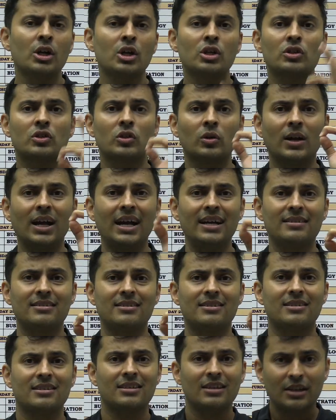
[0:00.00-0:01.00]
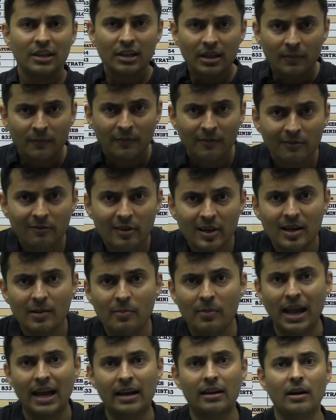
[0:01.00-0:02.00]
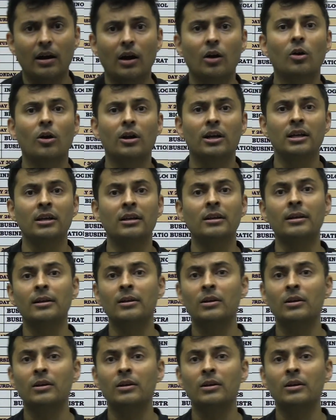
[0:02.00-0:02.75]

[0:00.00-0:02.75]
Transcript: so guys will plan accordingly.